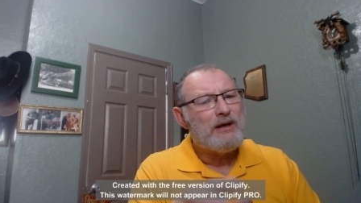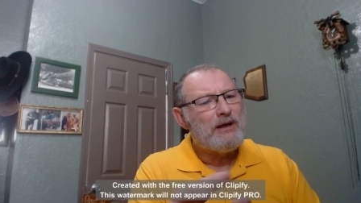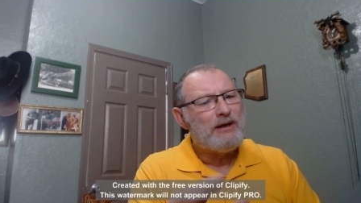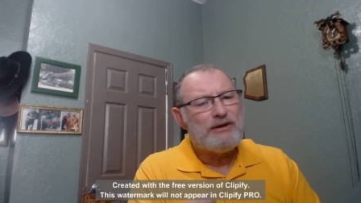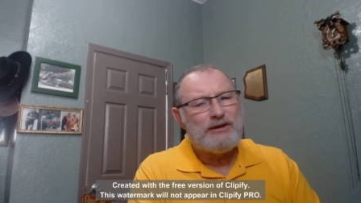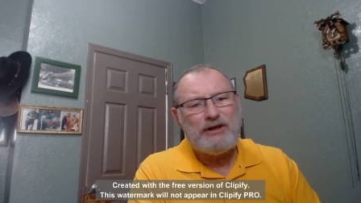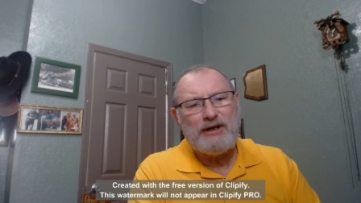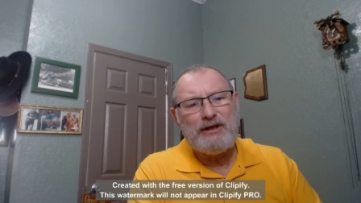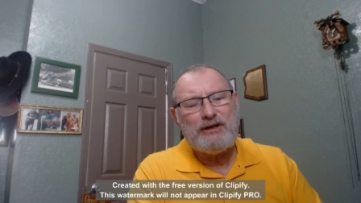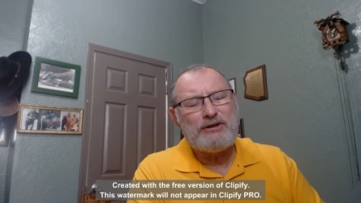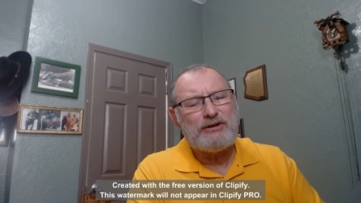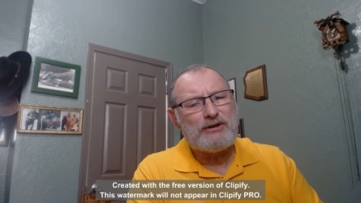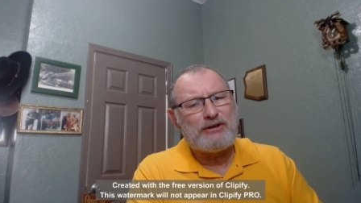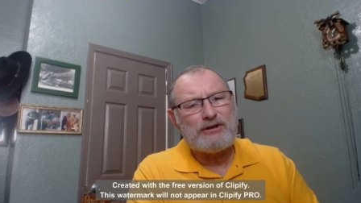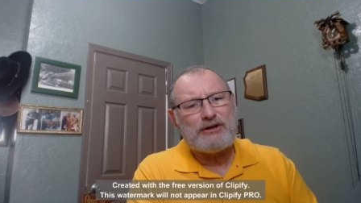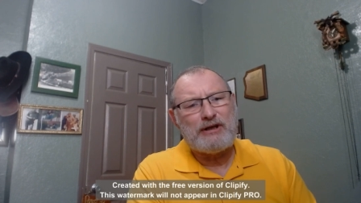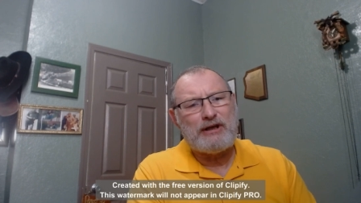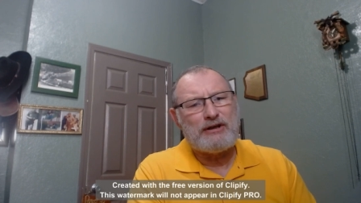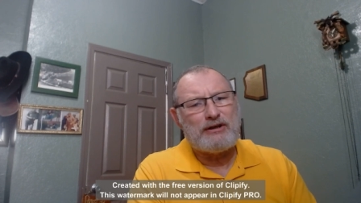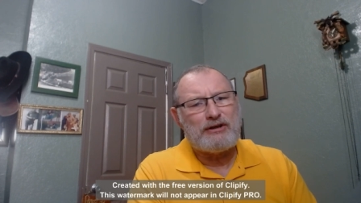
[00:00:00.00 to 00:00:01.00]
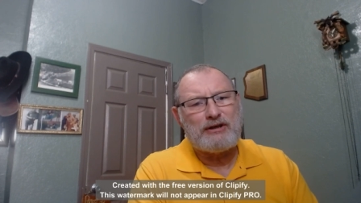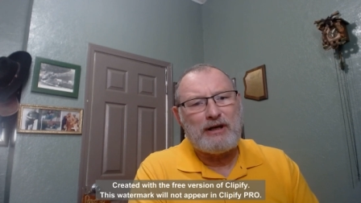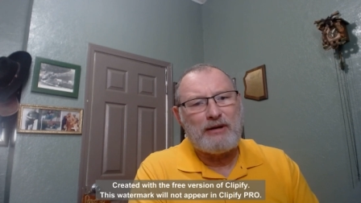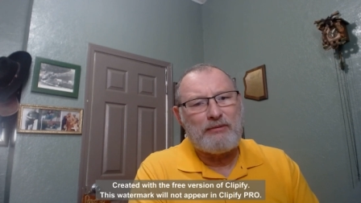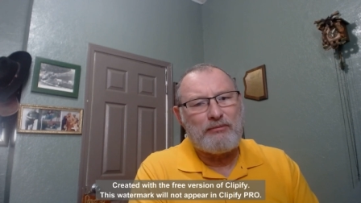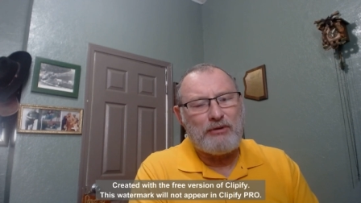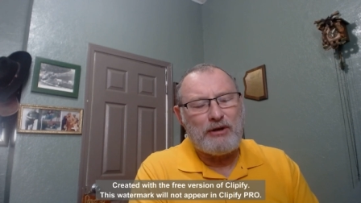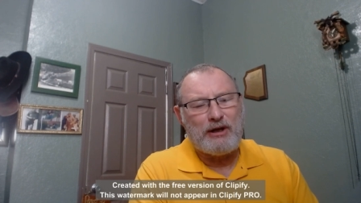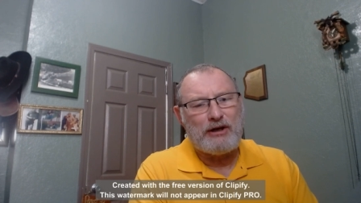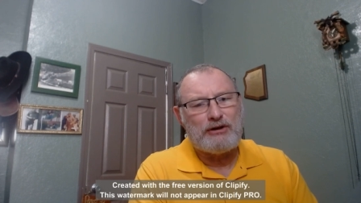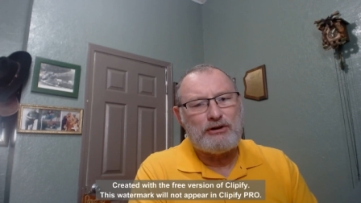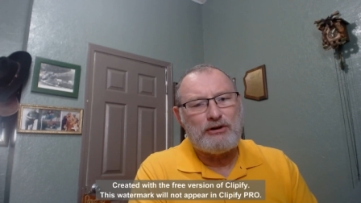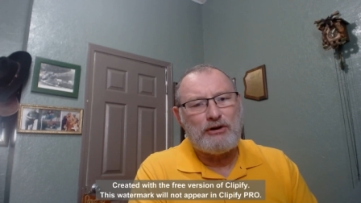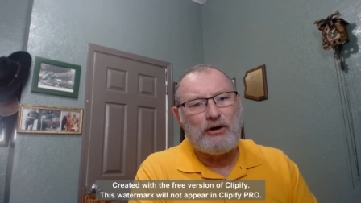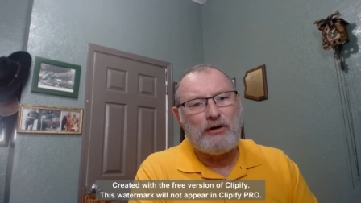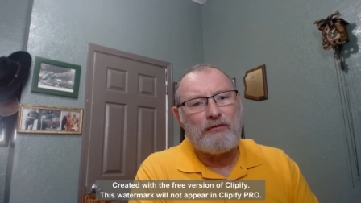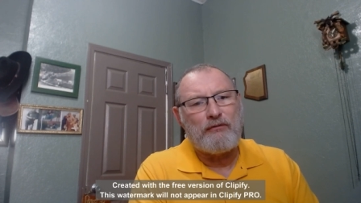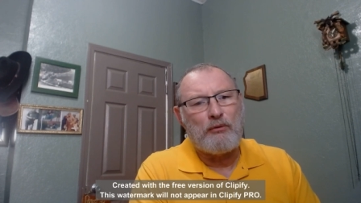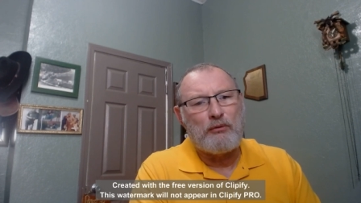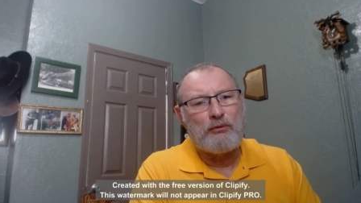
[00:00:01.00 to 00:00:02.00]
Jesus said the same thing in
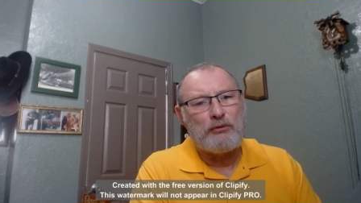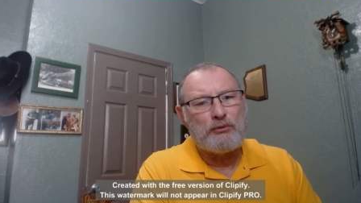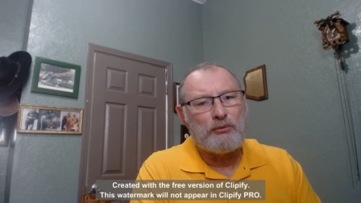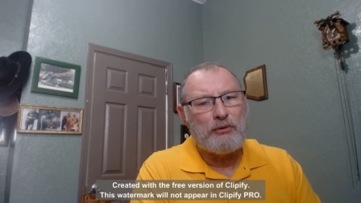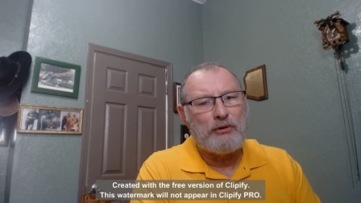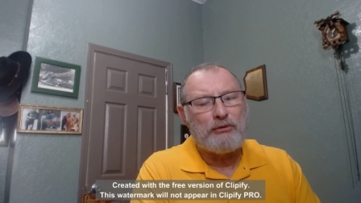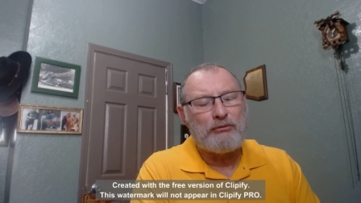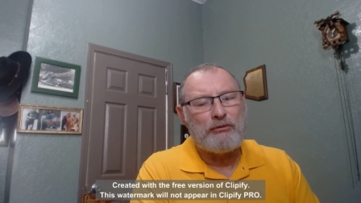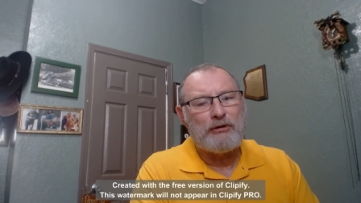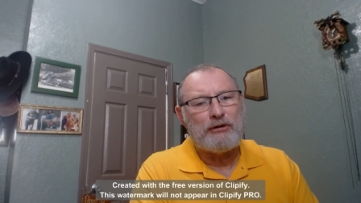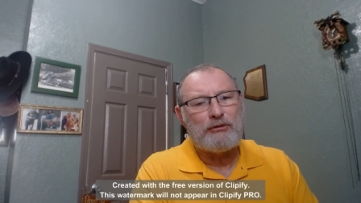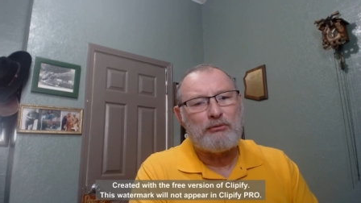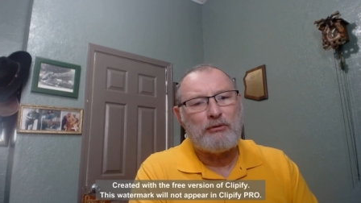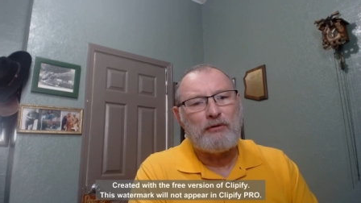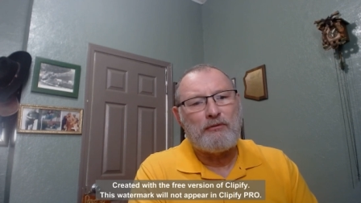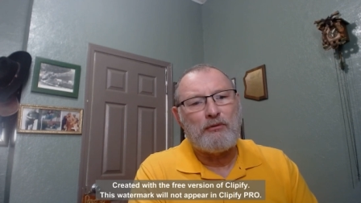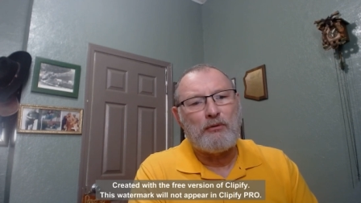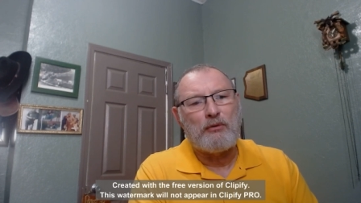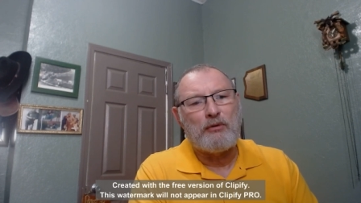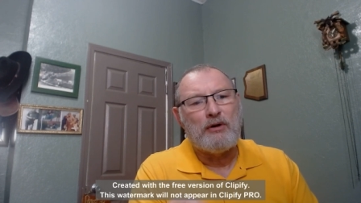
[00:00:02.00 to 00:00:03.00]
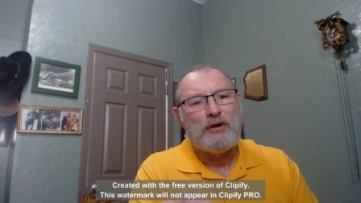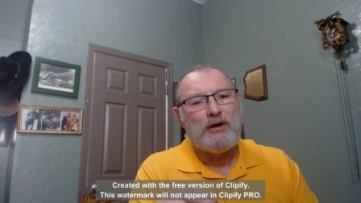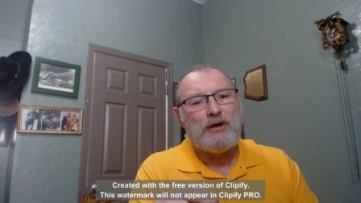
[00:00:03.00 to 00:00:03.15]
John 4 23 and 24.